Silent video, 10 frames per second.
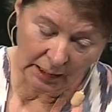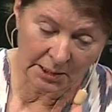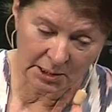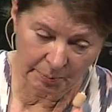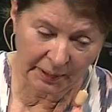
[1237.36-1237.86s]

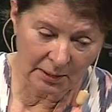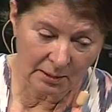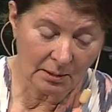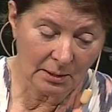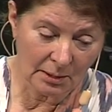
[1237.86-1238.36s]
And it's
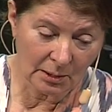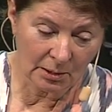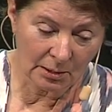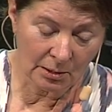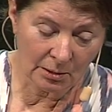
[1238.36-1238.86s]
been,
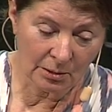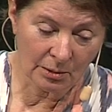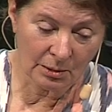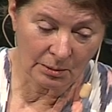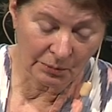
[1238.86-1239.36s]

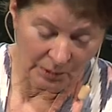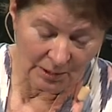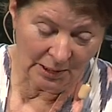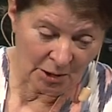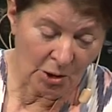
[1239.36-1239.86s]

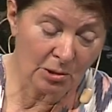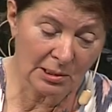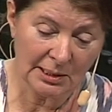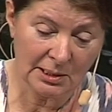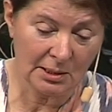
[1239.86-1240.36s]
you know,
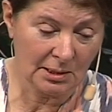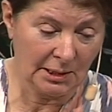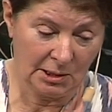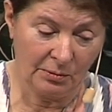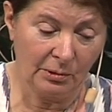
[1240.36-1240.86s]
hugely
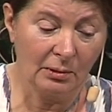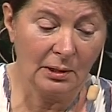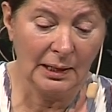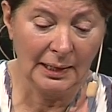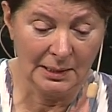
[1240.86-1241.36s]
successful
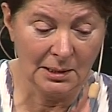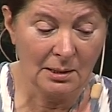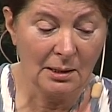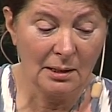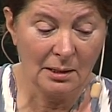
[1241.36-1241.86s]
and
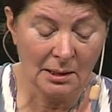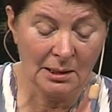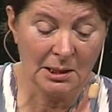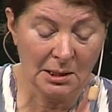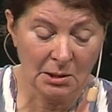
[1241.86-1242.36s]

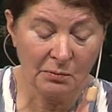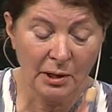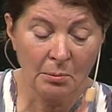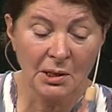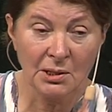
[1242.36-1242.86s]
I think is
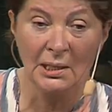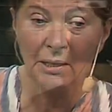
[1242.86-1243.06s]
very much